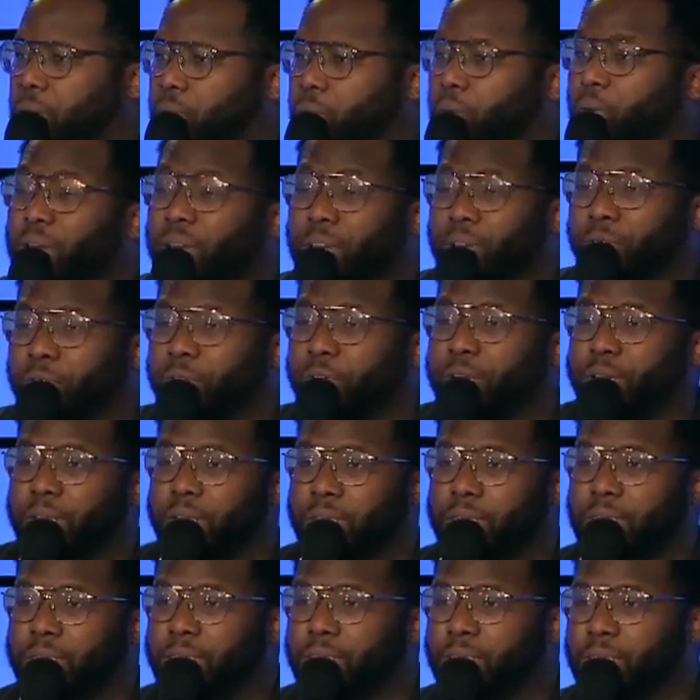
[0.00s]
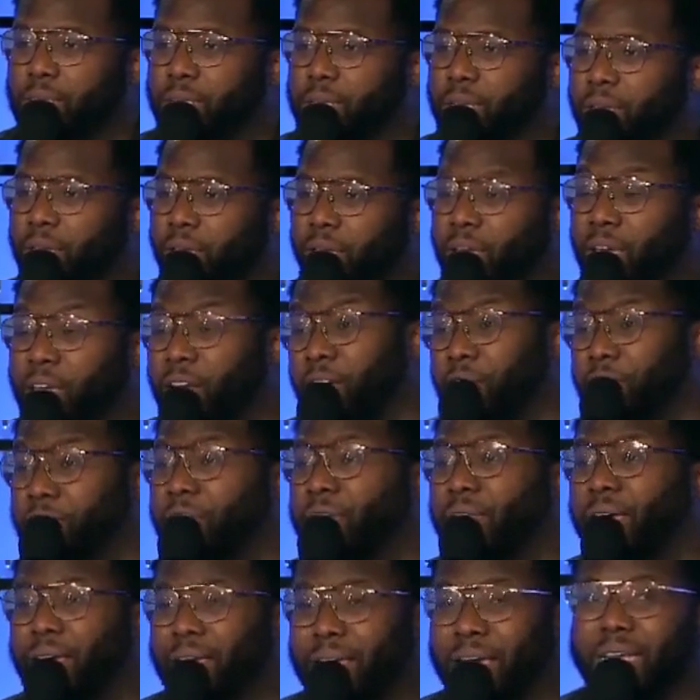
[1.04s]
Whatever it is. And I feel
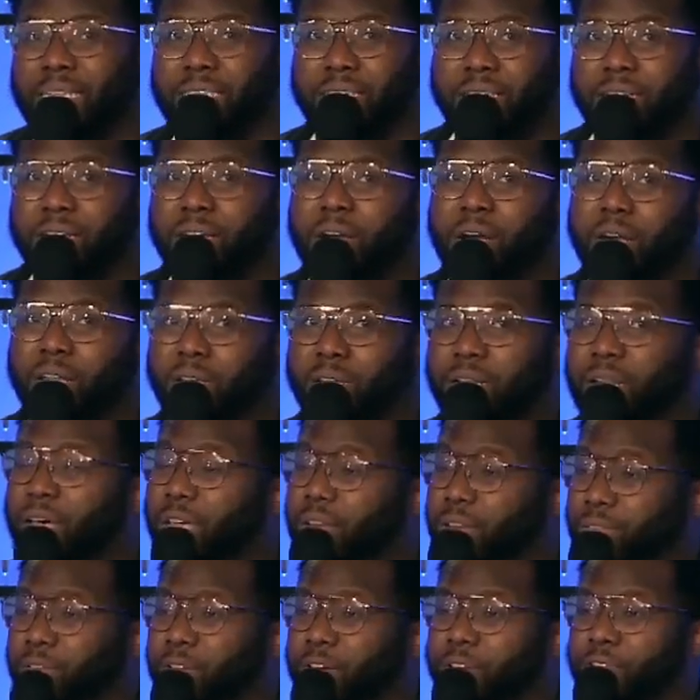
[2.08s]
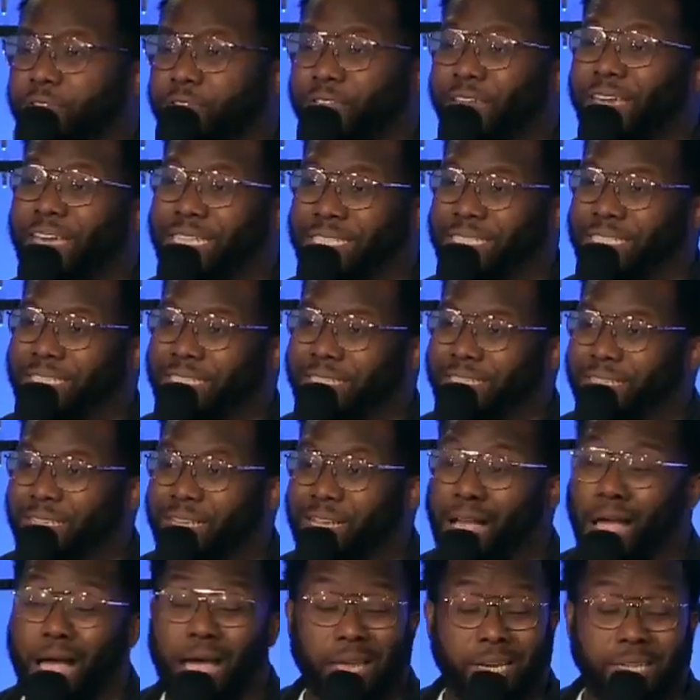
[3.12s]
like God's going to call a lot of y'all to fasting,
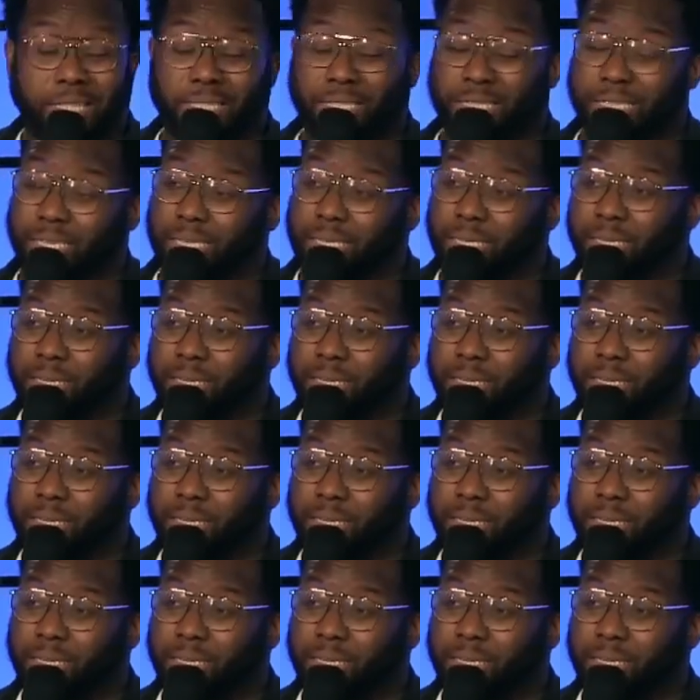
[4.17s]
honestly.